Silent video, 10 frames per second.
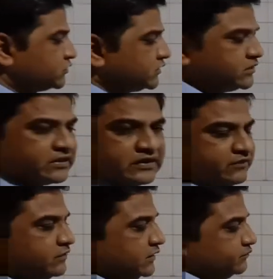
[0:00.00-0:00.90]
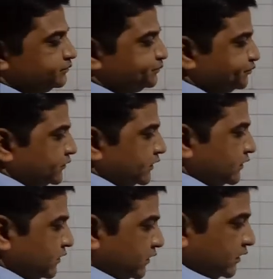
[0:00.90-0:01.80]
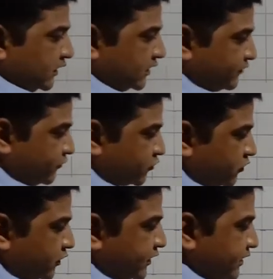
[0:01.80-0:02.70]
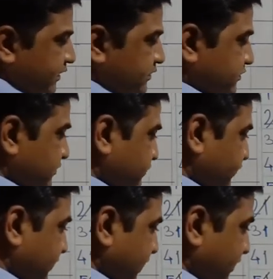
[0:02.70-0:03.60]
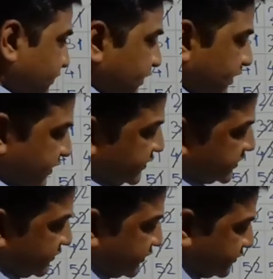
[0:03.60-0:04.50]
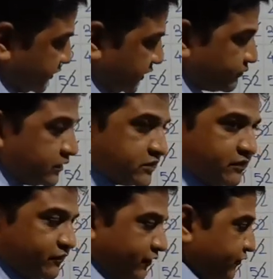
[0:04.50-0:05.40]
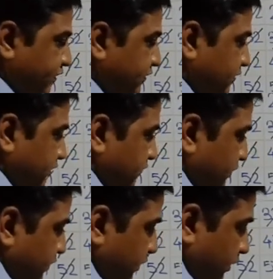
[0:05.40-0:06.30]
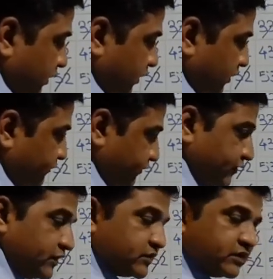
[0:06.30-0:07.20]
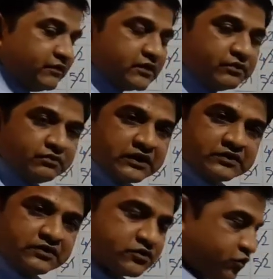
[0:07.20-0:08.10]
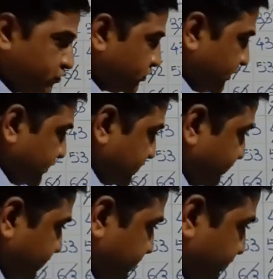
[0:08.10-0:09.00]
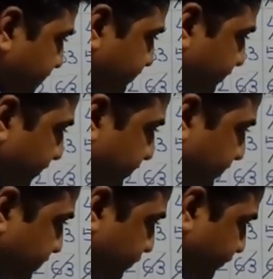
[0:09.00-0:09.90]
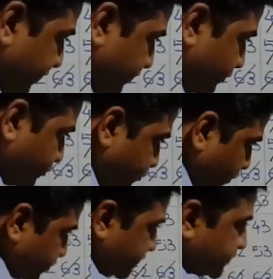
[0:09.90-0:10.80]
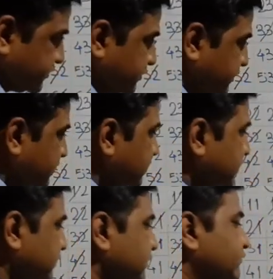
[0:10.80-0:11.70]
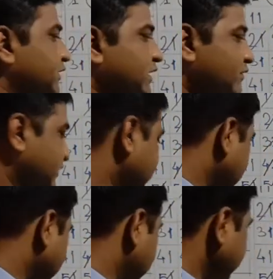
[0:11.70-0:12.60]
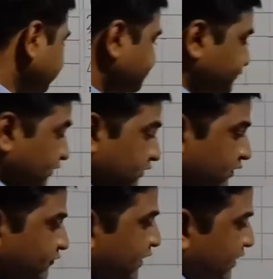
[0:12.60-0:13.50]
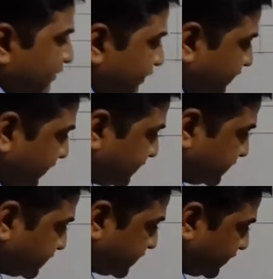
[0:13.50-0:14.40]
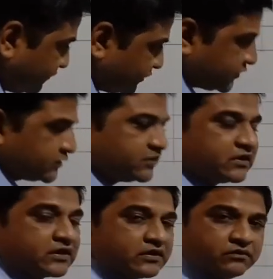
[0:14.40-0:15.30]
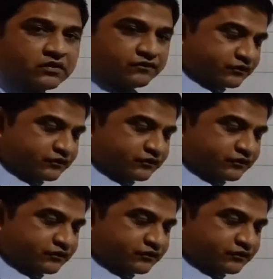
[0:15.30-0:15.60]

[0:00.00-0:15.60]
cut 81. 84 already cut. We are having 87, 8 plus 7, 15. 15 is divisible by 3, so 87 is divisible by 3, so we are going to cross it. Then we are having 90. Then we are having 93, which is in a table of